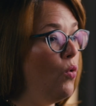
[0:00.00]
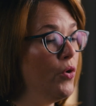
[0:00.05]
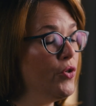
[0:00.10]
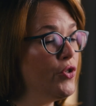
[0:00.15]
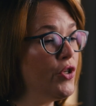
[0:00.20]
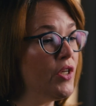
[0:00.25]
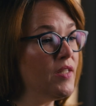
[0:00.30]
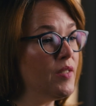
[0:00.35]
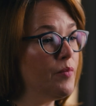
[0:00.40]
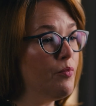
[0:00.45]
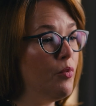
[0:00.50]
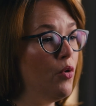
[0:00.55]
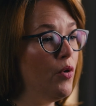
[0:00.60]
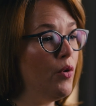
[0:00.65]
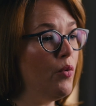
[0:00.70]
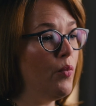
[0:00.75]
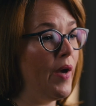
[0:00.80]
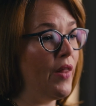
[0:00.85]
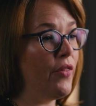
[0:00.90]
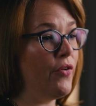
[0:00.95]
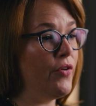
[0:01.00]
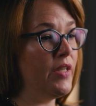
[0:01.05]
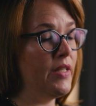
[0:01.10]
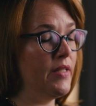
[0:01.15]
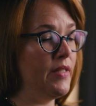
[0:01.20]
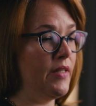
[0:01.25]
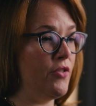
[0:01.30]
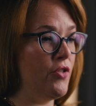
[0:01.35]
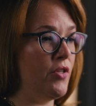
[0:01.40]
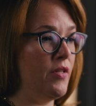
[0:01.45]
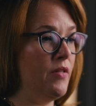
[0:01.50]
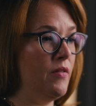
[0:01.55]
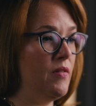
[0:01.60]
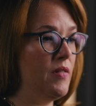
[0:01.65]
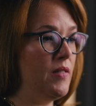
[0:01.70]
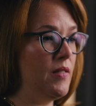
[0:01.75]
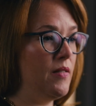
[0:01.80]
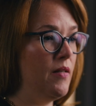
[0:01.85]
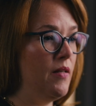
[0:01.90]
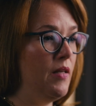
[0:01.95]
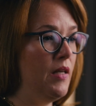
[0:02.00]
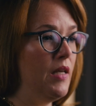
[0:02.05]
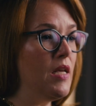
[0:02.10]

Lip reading: or just poor weather conditions.